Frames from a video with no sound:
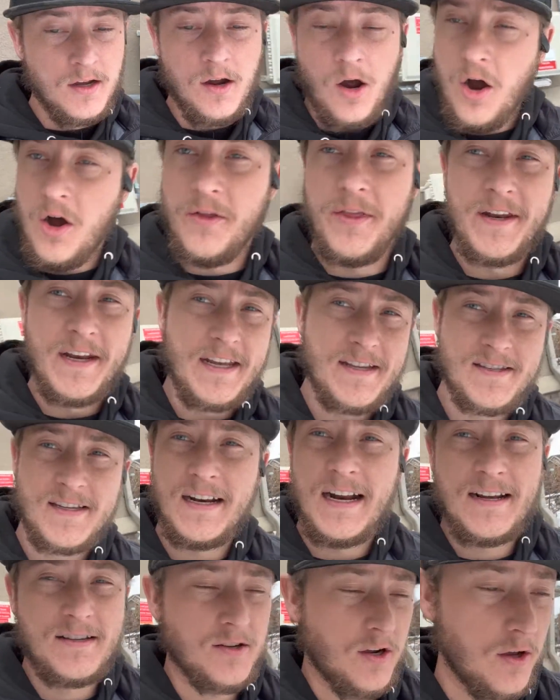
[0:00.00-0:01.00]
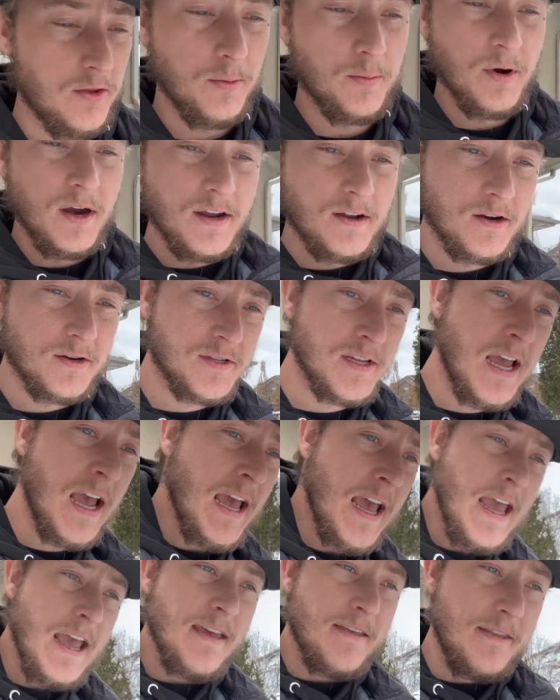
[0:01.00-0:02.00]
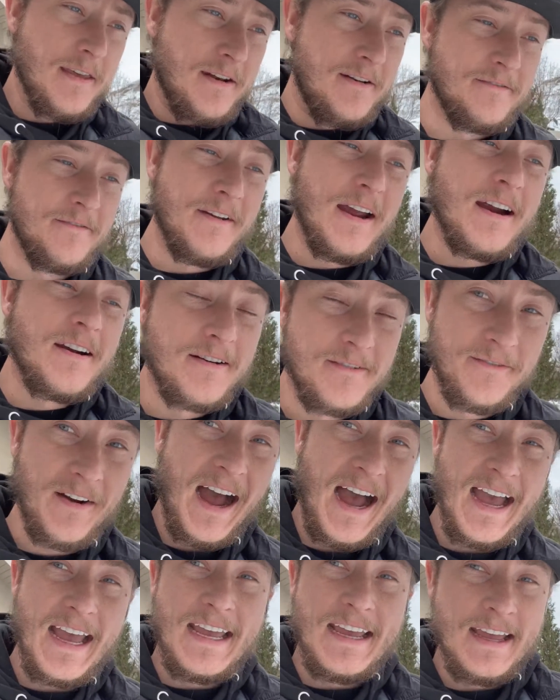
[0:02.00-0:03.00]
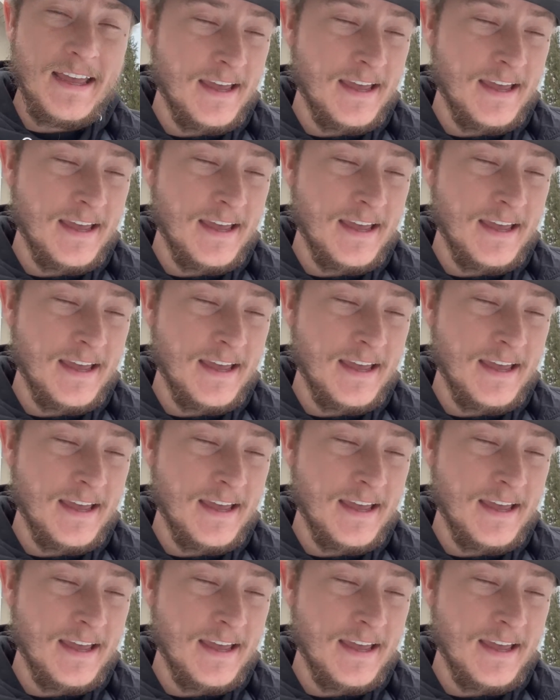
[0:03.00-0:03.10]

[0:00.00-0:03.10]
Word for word: all the disconnects, all the breakers, and then verify